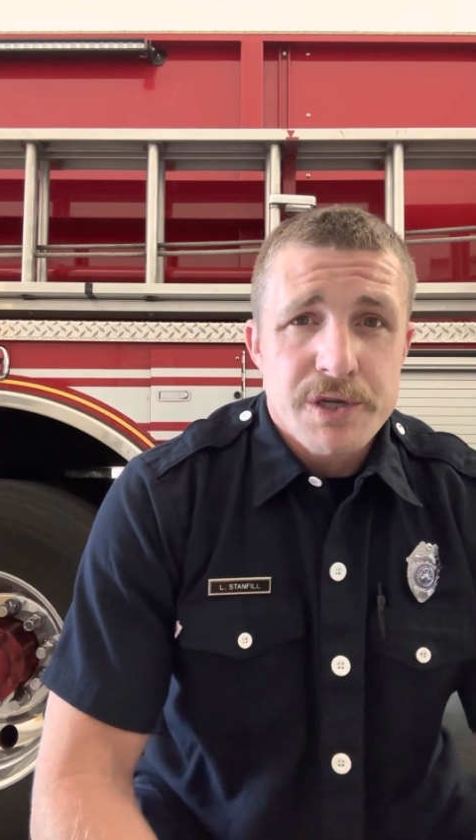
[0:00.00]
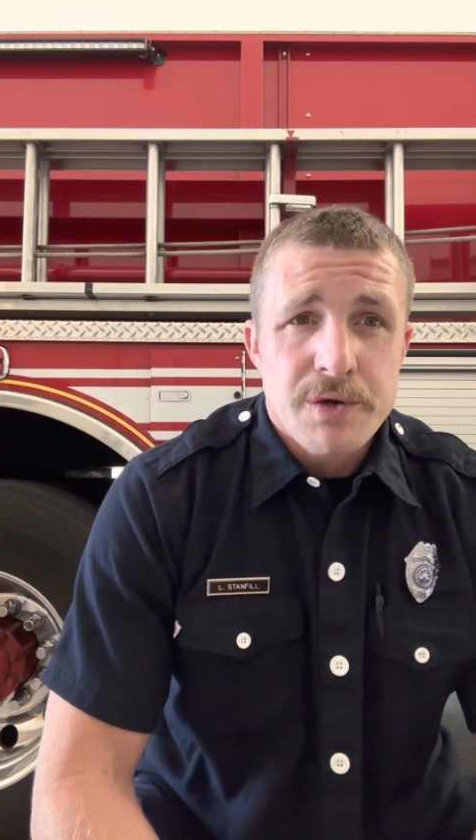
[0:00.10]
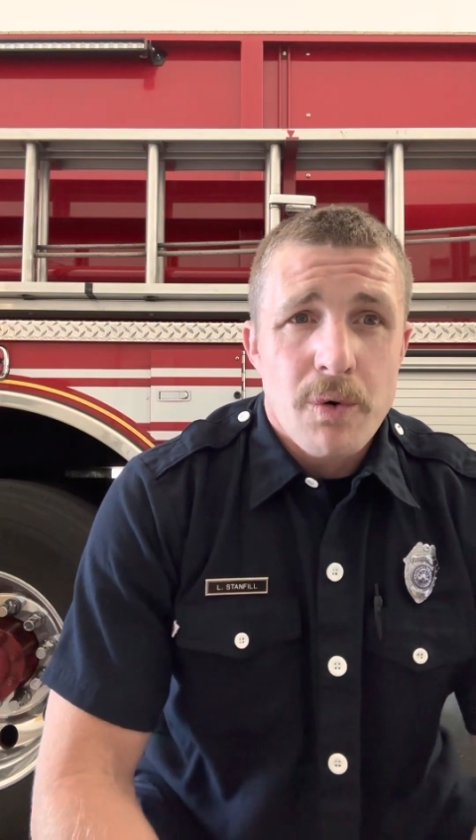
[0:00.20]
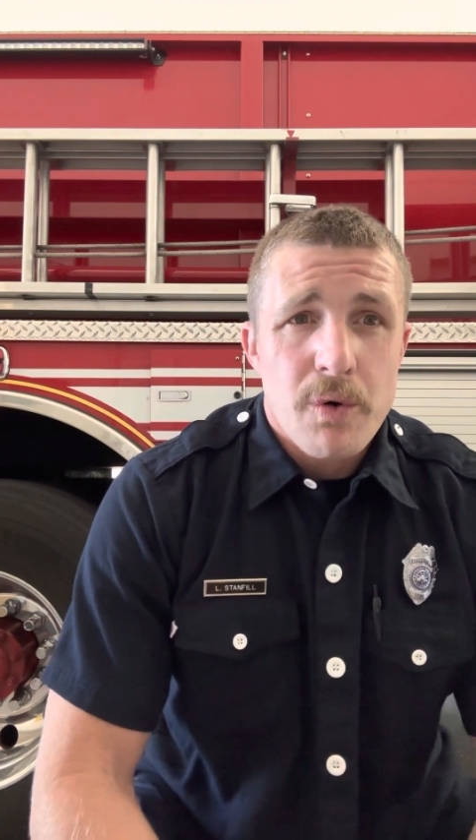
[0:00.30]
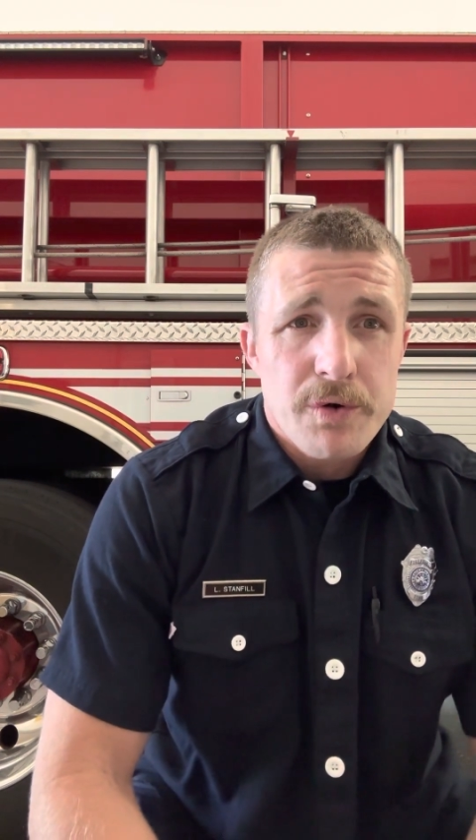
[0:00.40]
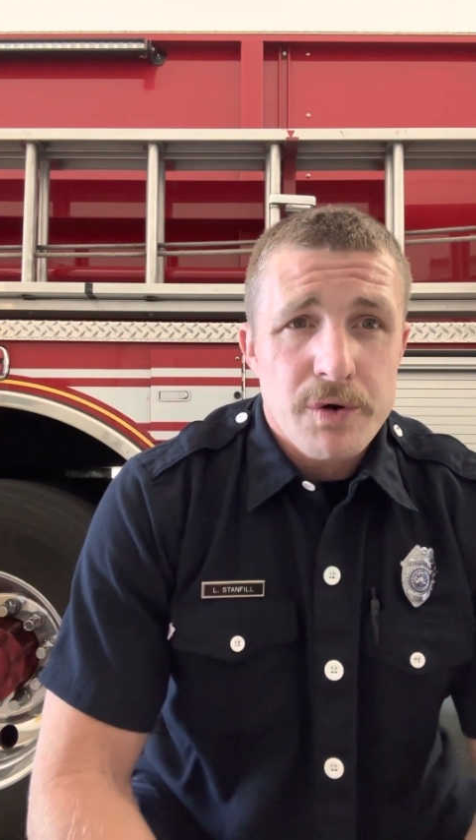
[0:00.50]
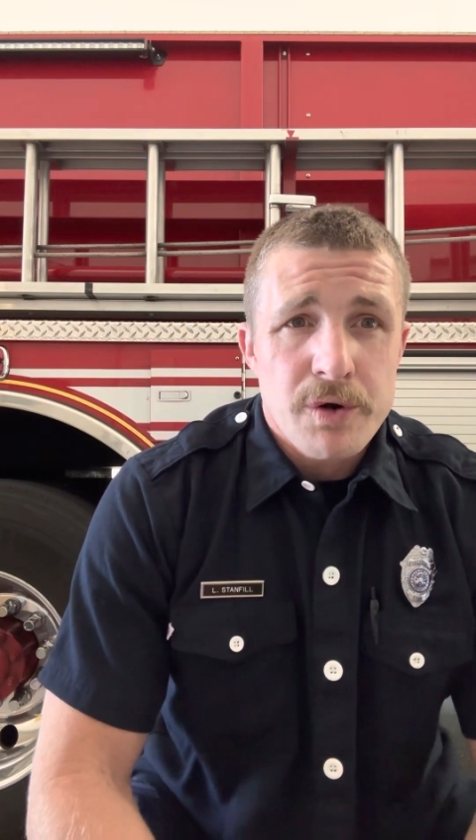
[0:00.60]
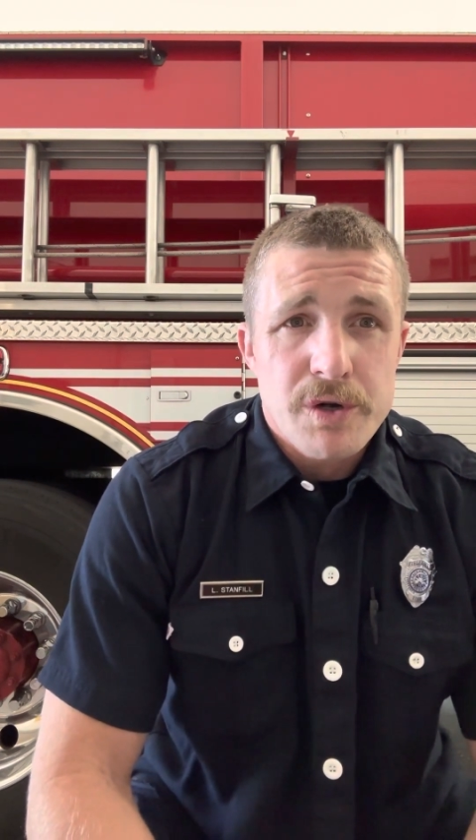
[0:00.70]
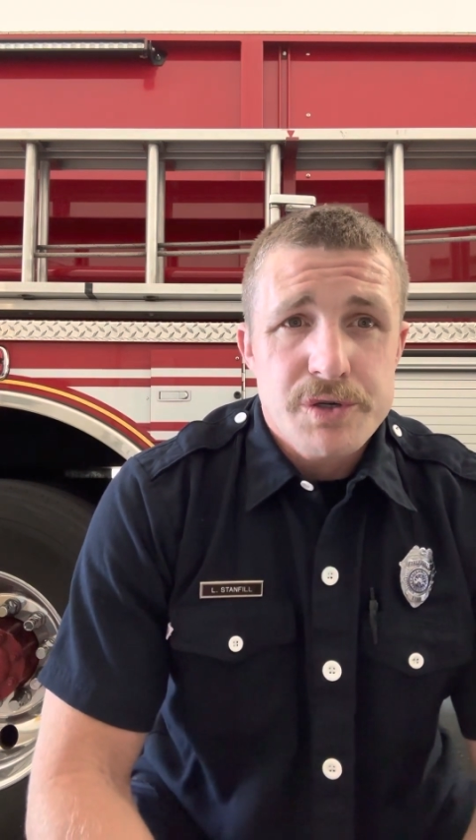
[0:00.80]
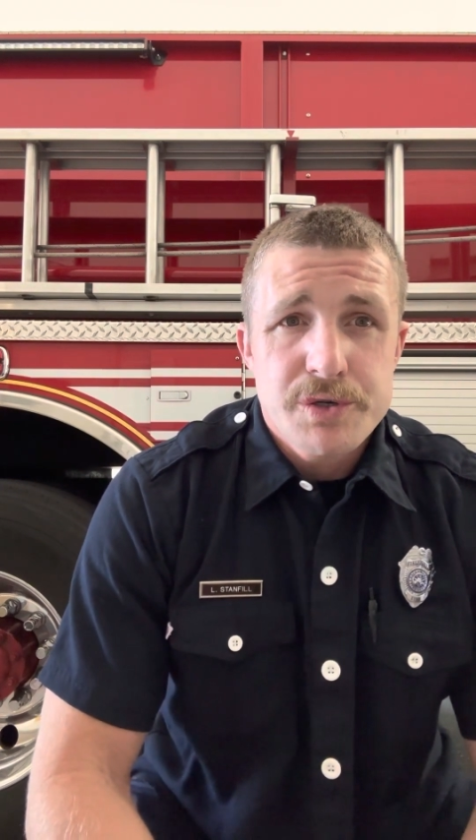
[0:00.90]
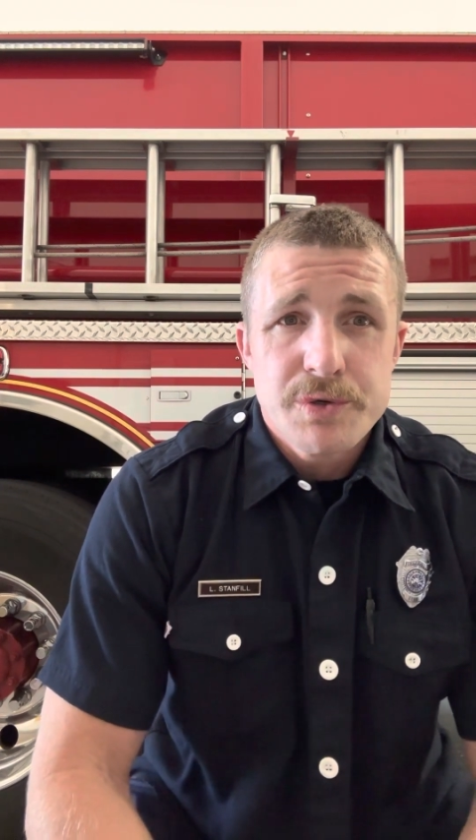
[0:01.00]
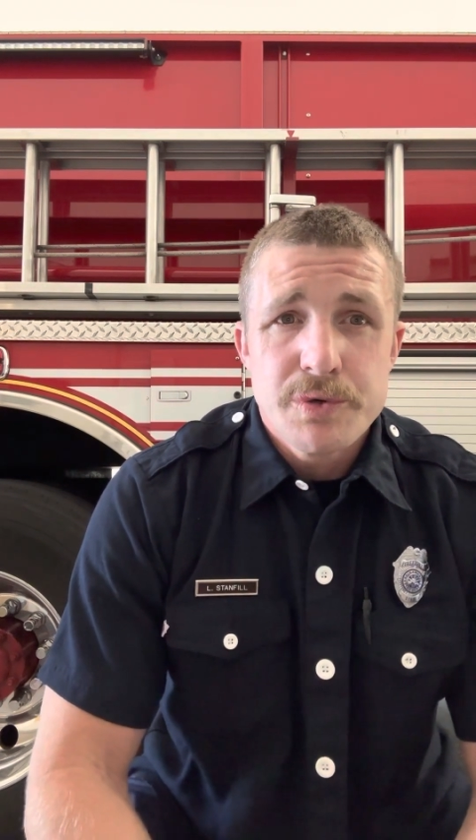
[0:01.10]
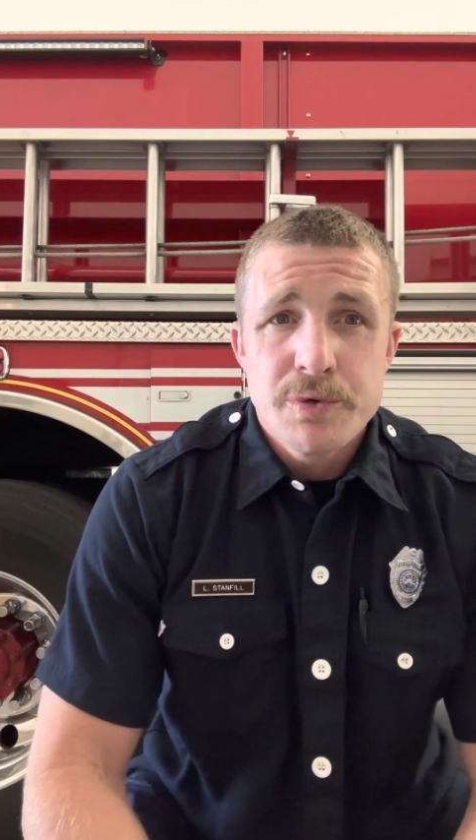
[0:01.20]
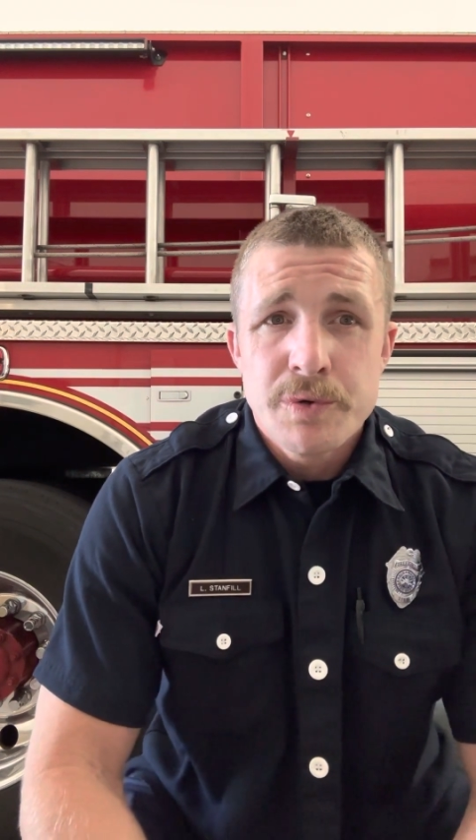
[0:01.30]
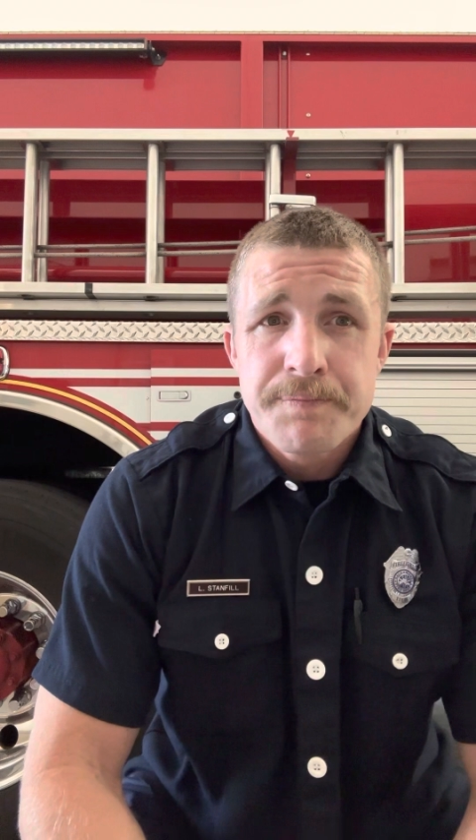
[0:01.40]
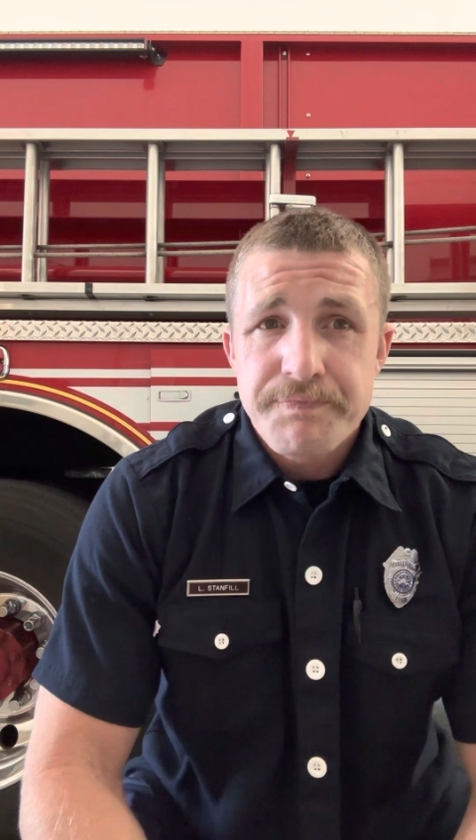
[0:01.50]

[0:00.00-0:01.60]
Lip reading: in order to